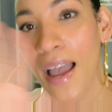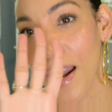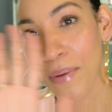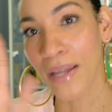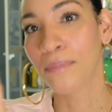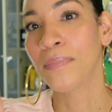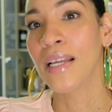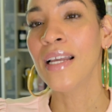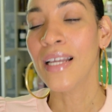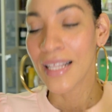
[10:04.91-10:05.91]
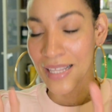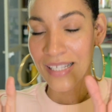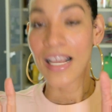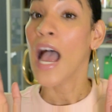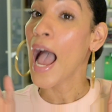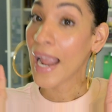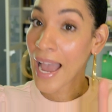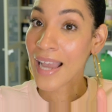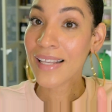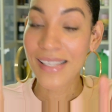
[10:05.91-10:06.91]
Anyway, this
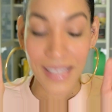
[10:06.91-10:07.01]
guys,